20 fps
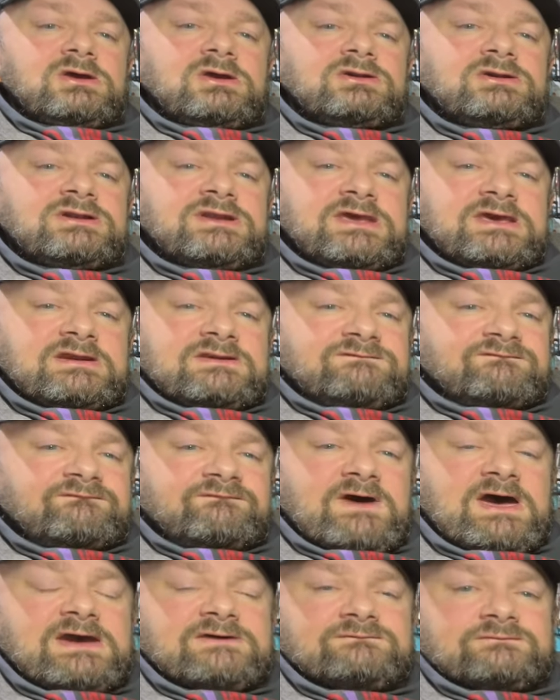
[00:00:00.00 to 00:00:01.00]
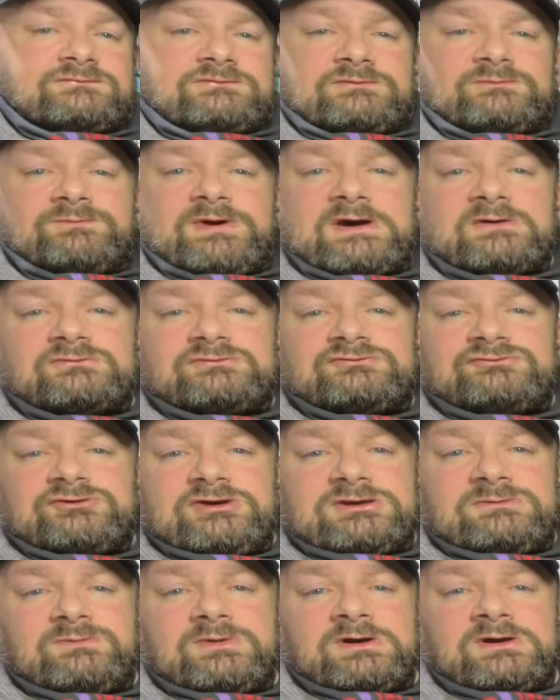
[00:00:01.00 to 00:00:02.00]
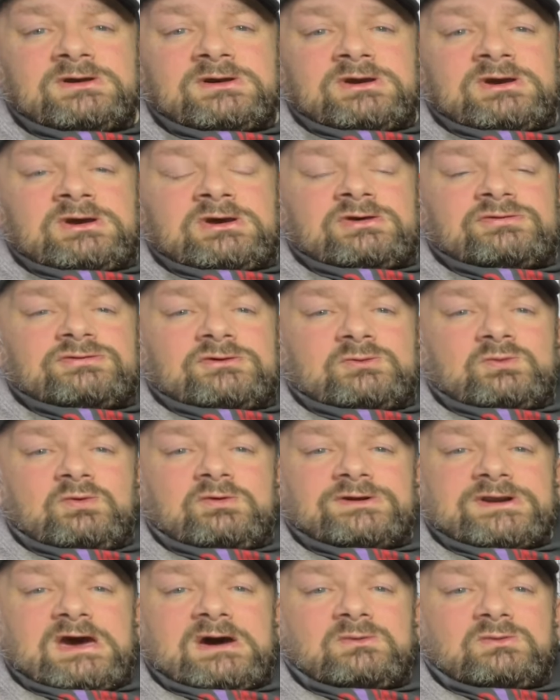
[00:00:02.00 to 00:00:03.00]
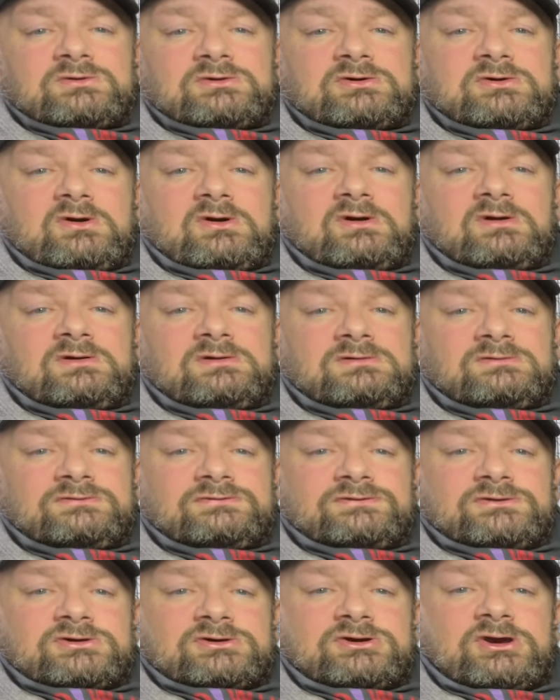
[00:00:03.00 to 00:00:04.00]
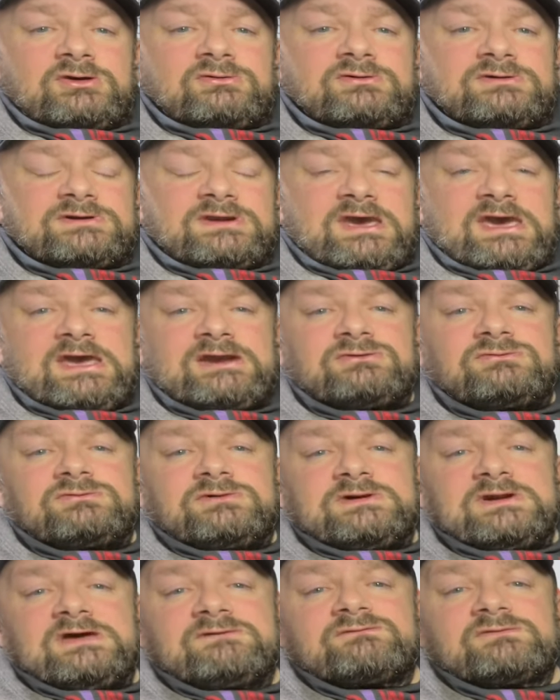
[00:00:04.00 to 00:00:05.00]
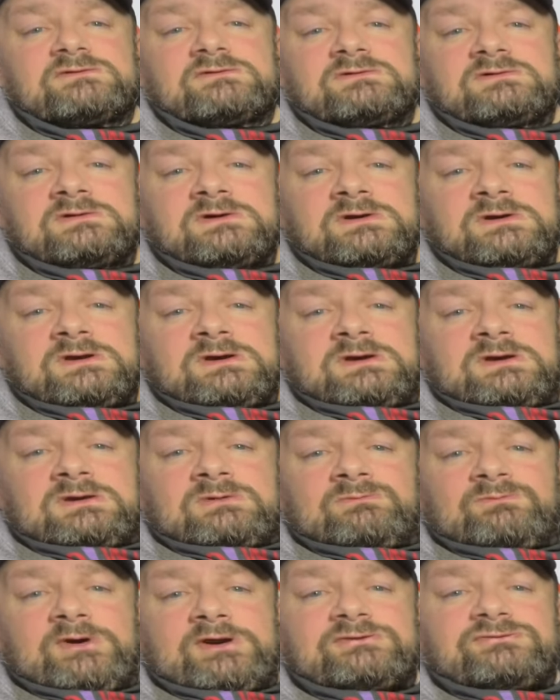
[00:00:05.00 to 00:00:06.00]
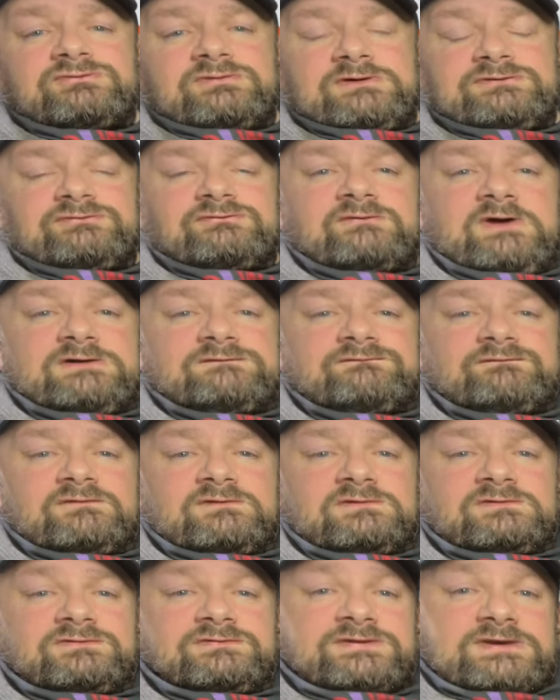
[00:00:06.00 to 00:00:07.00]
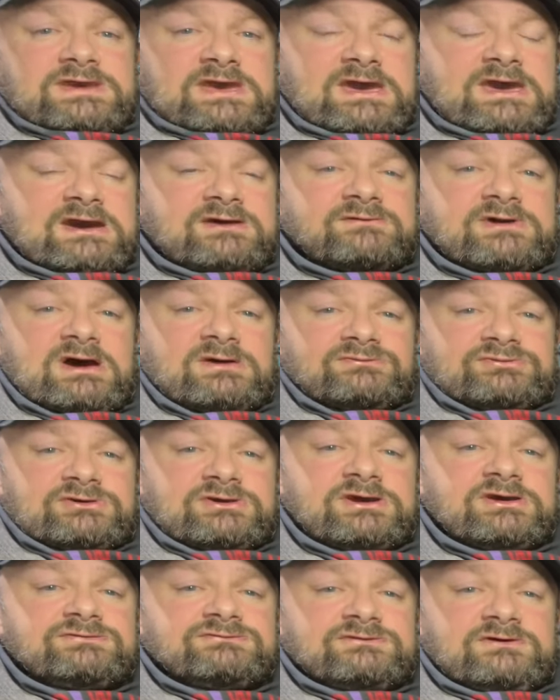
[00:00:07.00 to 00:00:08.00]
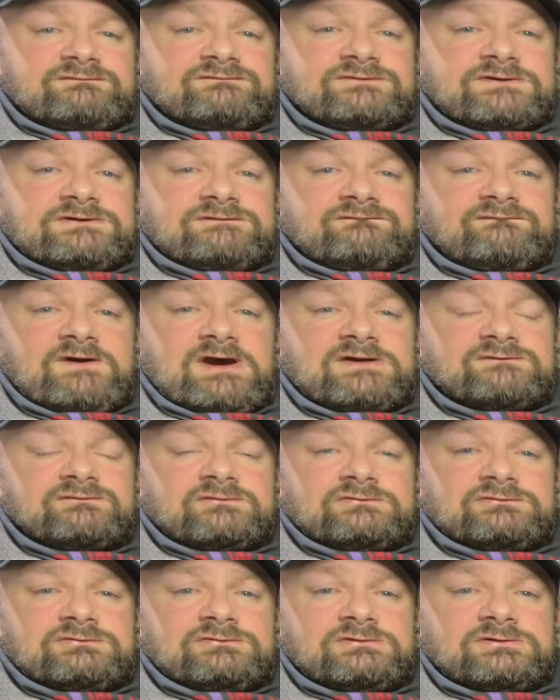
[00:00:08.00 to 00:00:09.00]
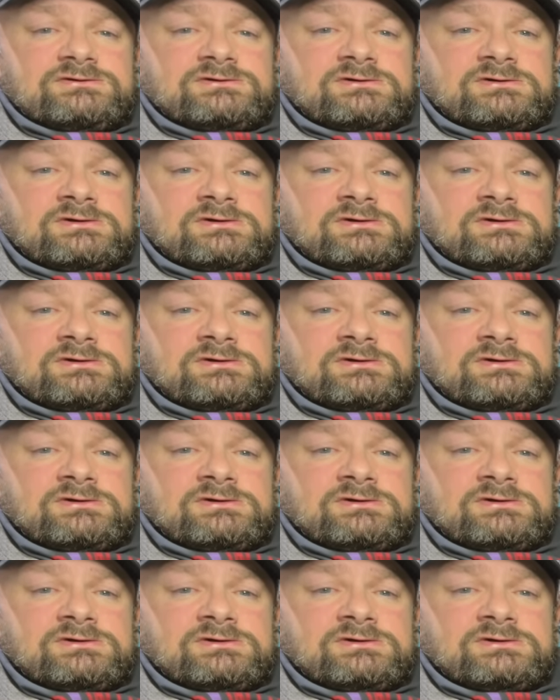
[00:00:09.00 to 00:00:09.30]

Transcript: nearly £500 cheaper than what I would call the current entry level benchrest rifle, the Air Arms HFT 500.